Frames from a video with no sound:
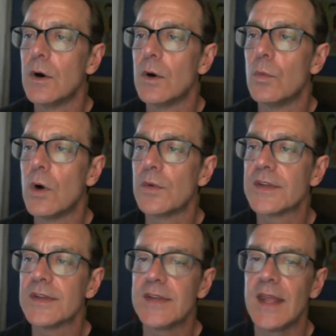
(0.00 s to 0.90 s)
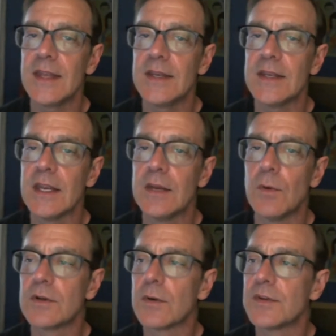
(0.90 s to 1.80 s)
what was intended,
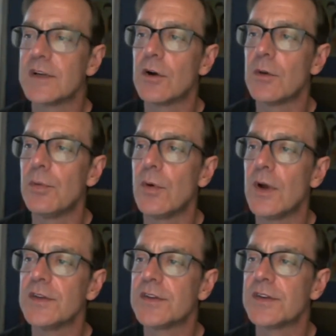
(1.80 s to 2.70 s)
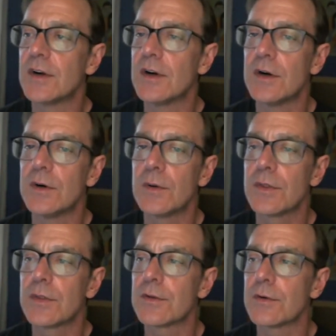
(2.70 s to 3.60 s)
which was
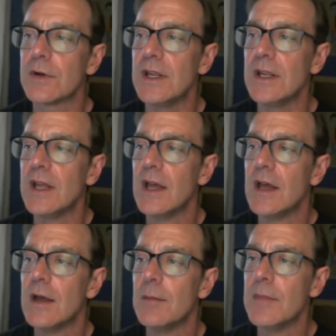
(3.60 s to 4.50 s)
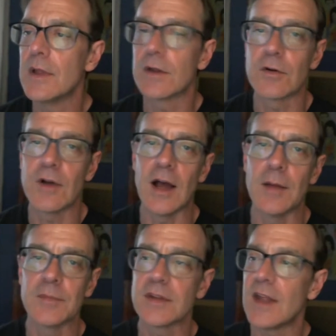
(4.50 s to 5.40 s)
0.03
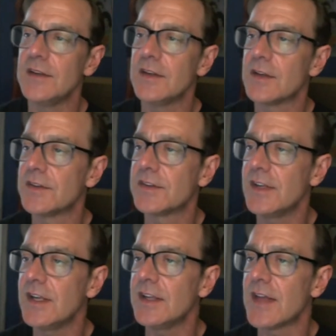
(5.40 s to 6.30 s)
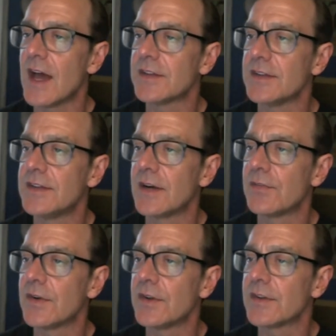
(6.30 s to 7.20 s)
milligrams. So as you can see, that's a
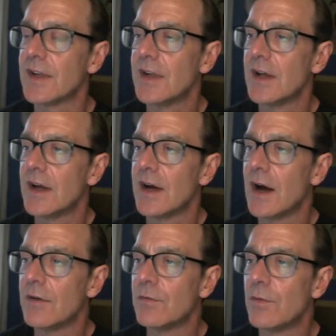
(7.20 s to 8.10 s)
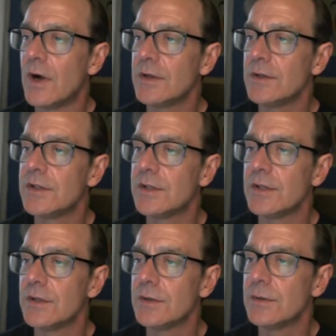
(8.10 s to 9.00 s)
difference of 1,
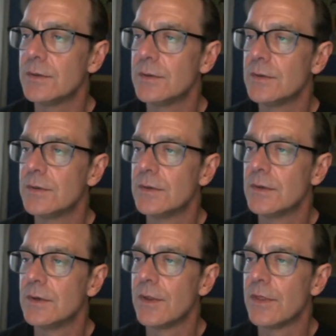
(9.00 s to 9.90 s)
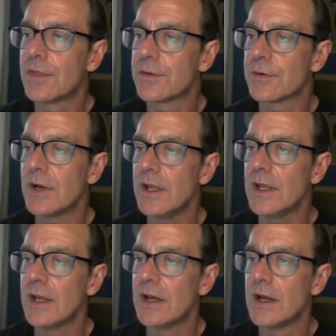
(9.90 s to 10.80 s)
2,
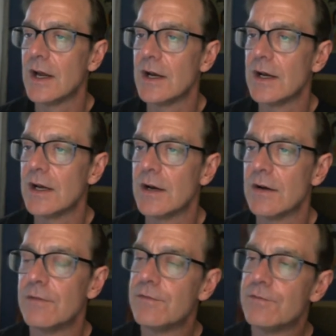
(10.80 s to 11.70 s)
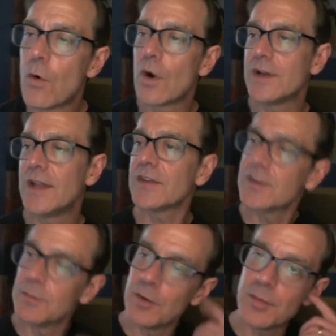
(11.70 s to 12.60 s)
3, 4
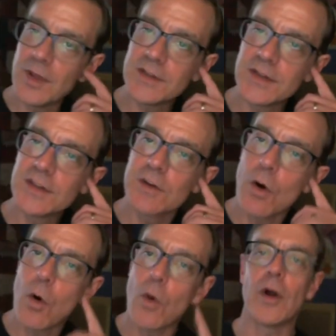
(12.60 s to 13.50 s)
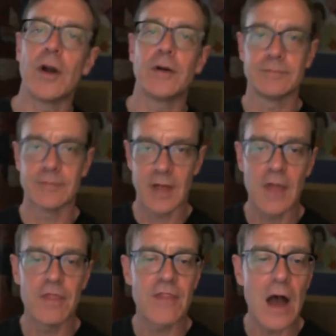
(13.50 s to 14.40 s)
decimal places, or
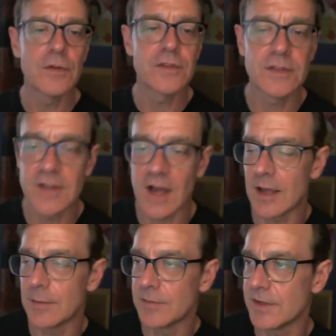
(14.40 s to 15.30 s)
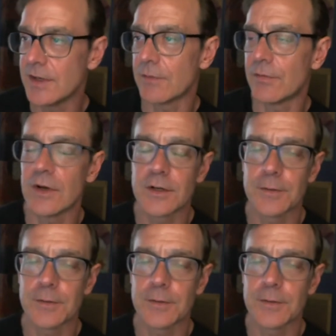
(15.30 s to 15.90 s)
1,000 times different.